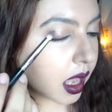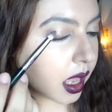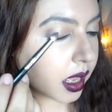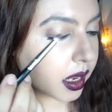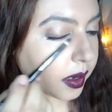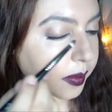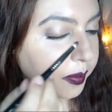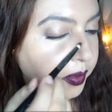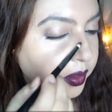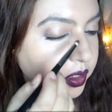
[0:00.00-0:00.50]

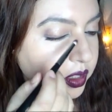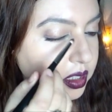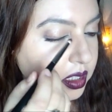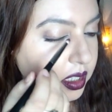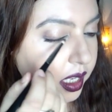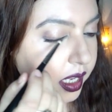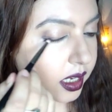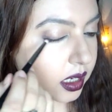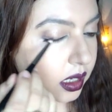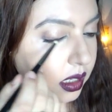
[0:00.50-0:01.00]
and I'm going to
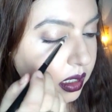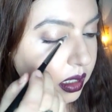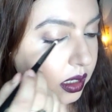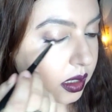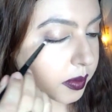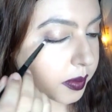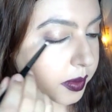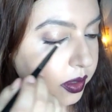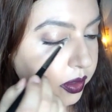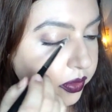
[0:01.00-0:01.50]
take a
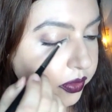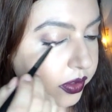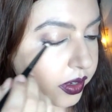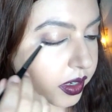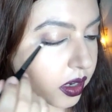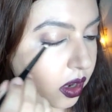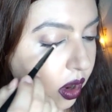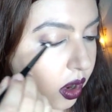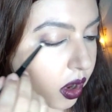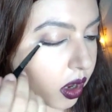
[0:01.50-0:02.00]
little bit of
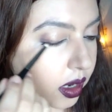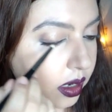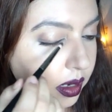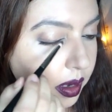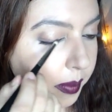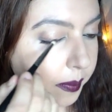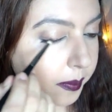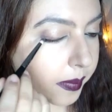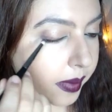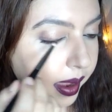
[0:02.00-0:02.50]
it on
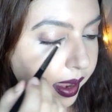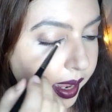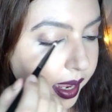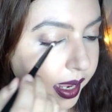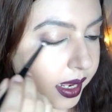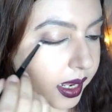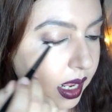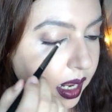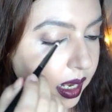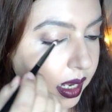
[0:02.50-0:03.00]

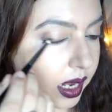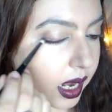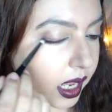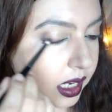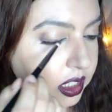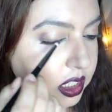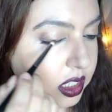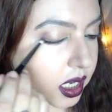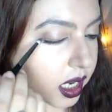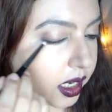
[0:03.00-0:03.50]
my
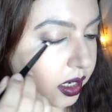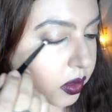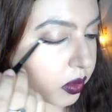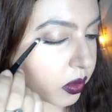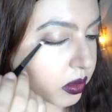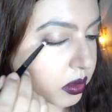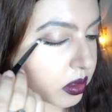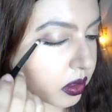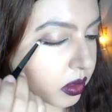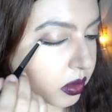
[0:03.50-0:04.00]
lash line
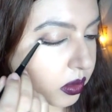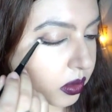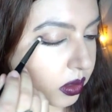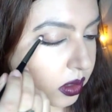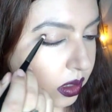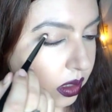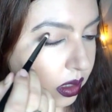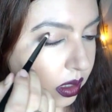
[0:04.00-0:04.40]
also,